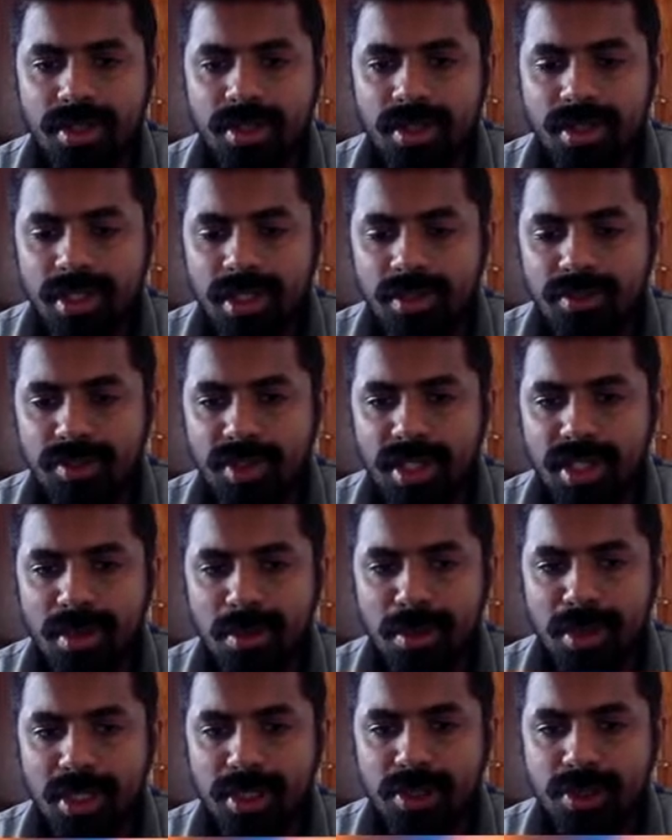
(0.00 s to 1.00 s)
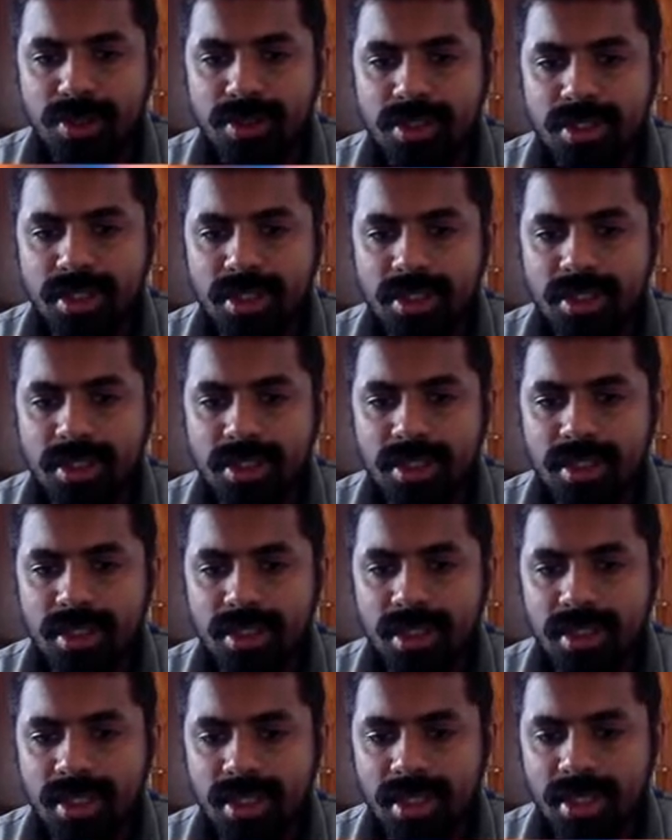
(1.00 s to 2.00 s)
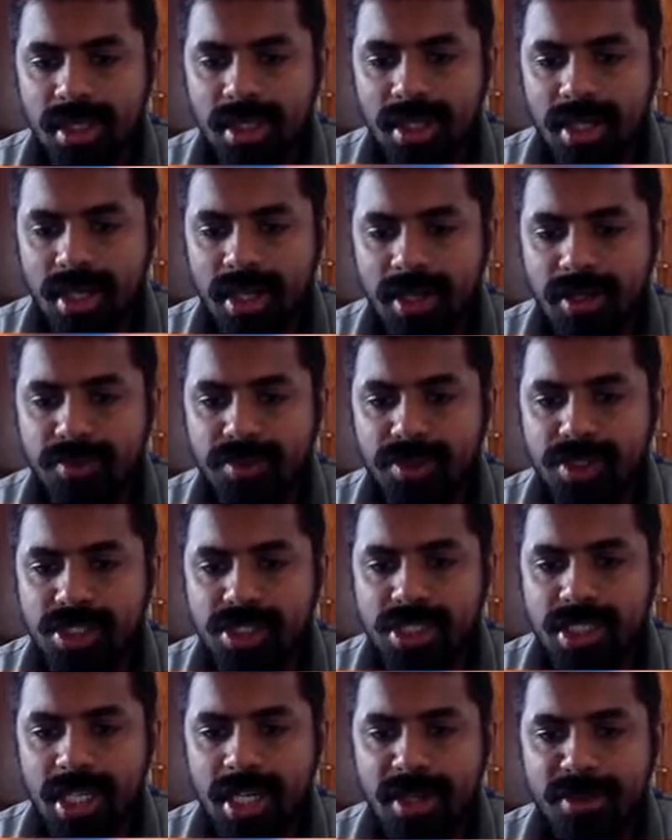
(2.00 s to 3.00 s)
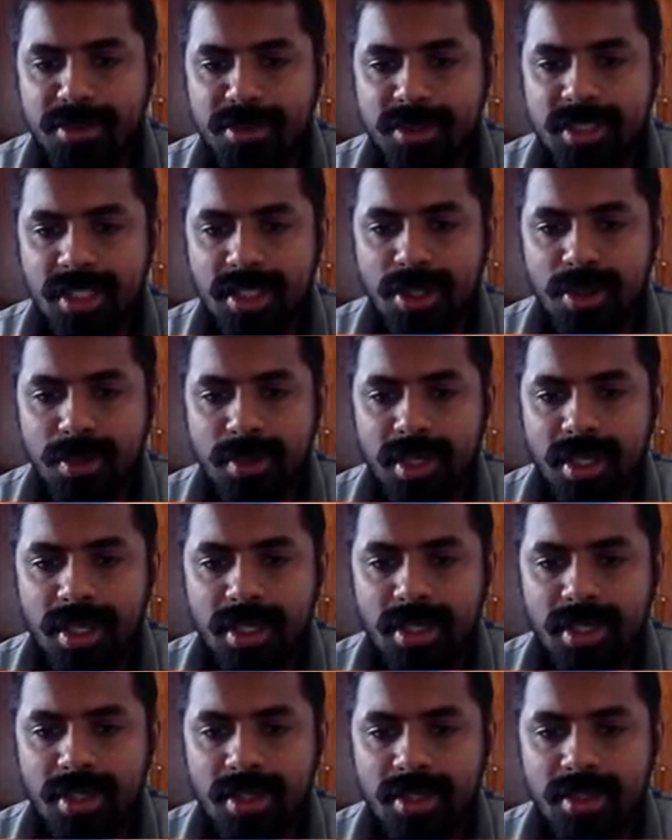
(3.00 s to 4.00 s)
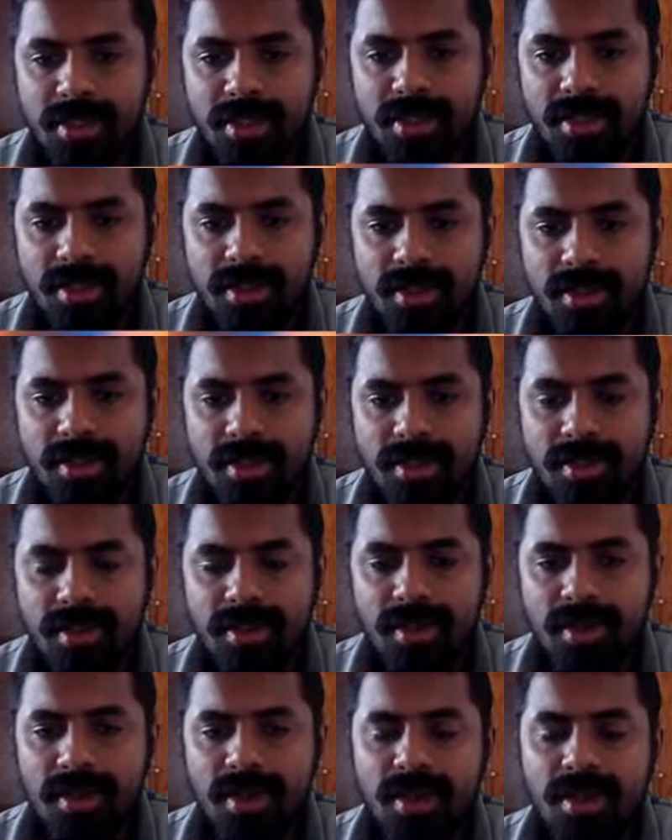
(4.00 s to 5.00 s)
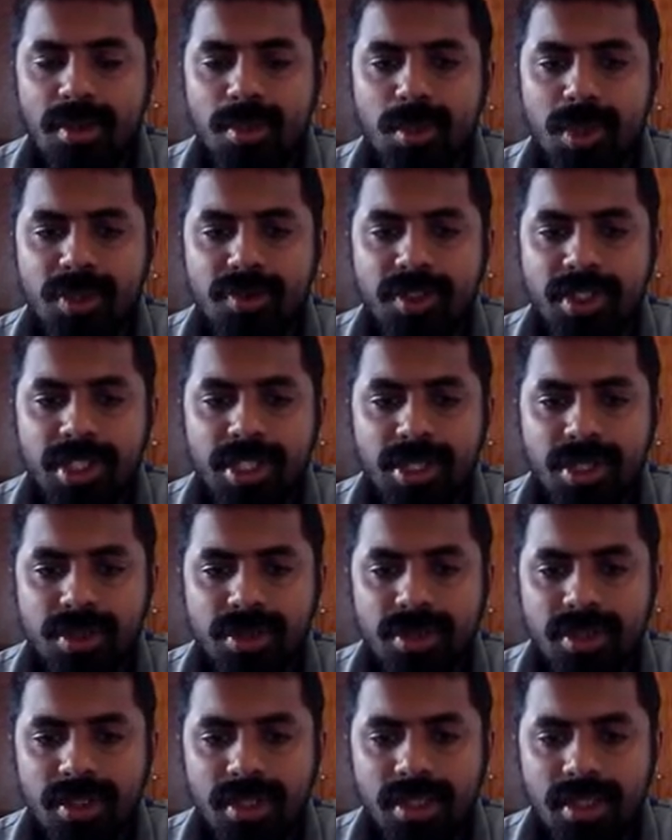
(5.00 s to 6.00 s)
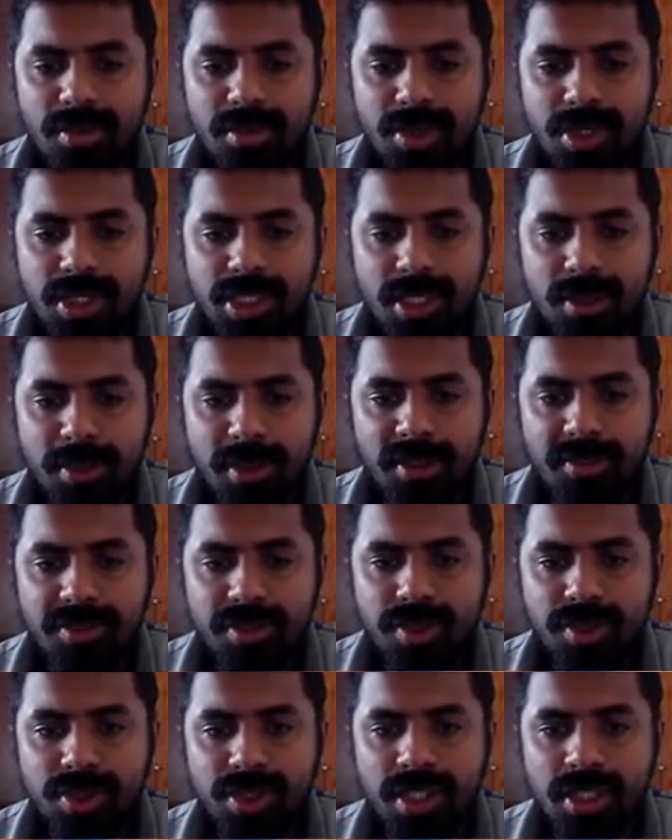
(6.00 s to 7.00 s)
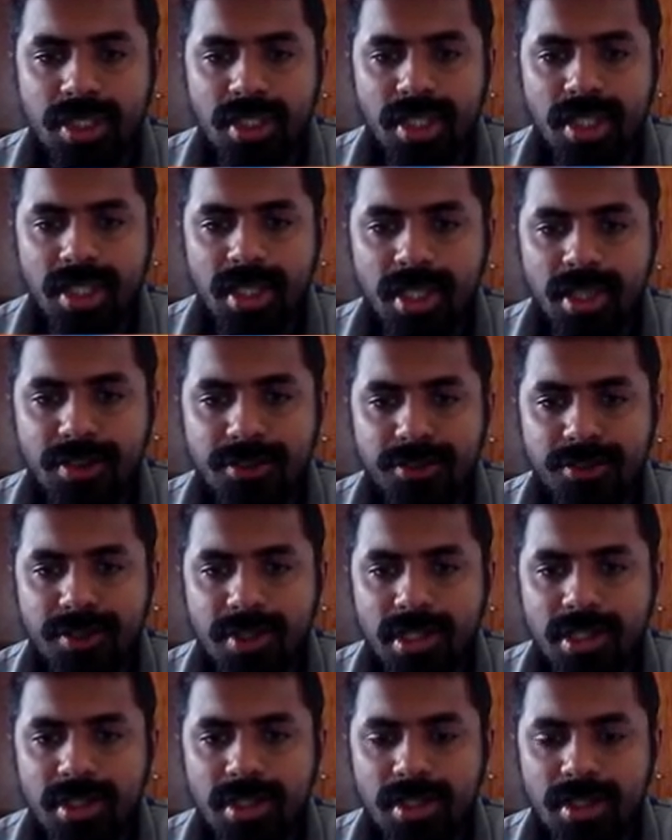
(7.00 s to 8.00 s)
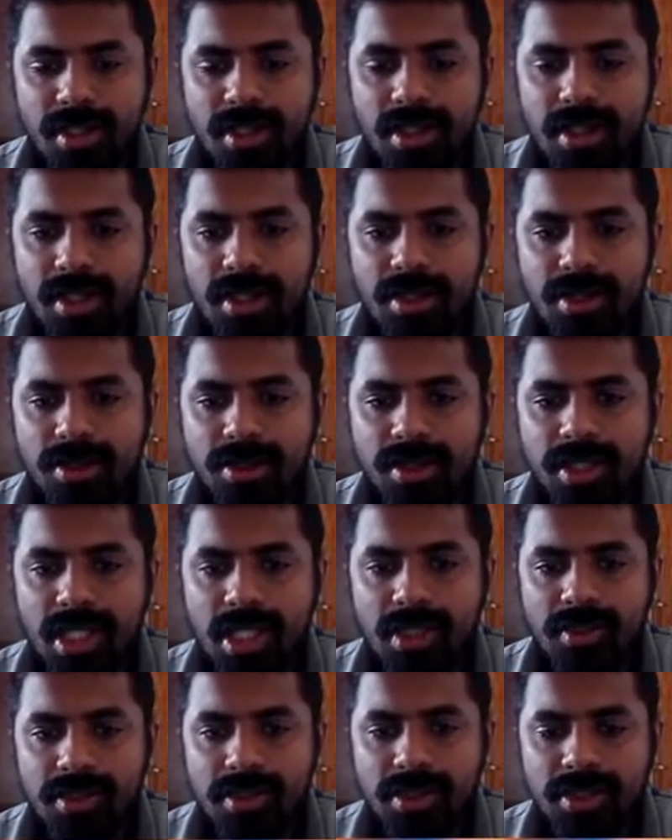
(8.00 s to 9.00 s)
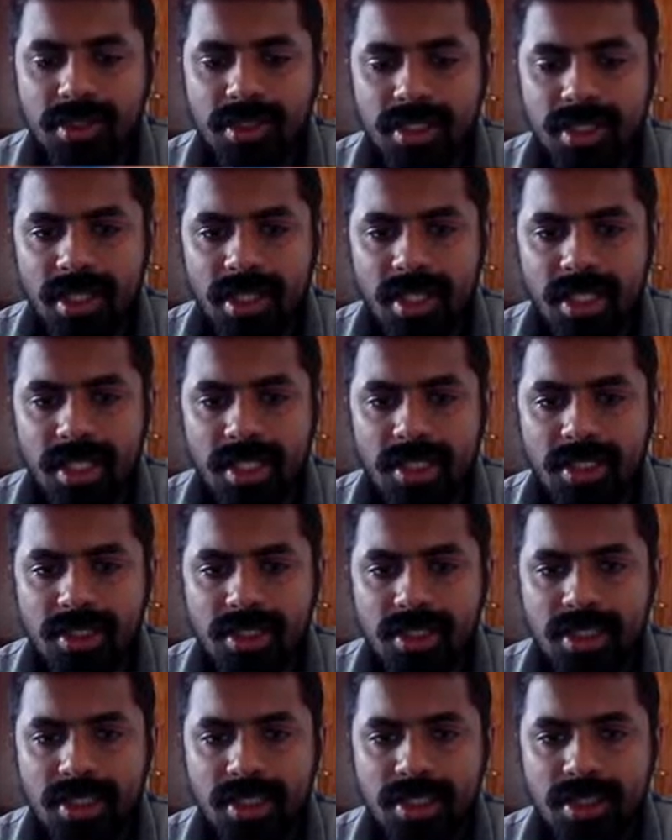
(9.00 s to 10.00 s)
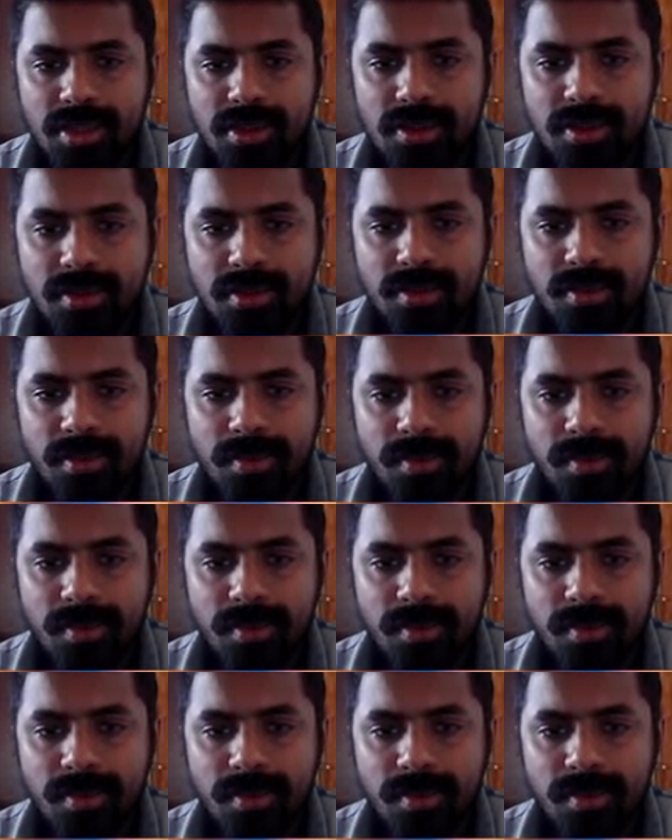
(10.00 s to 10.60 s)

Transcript: Then we can play rook c3, and which traps the queen. But we need to think bishop f2 check, king f1, rook d1 check, king g2.